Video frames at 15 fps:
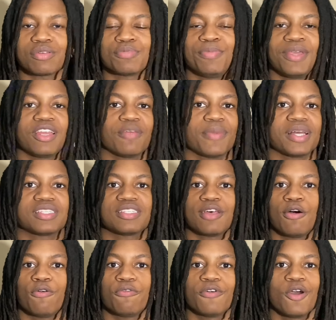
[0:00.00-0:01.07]
I was speaking to
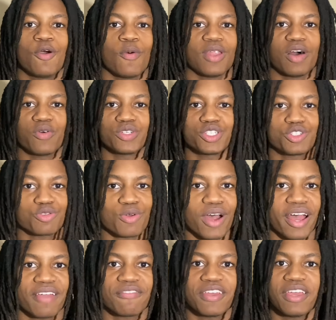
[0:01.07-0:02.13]
myself while I was
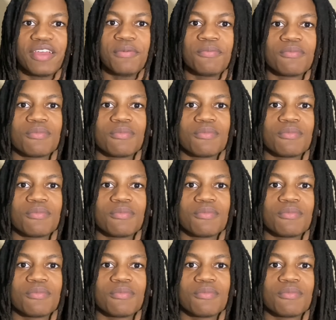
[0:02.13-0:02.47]
driving.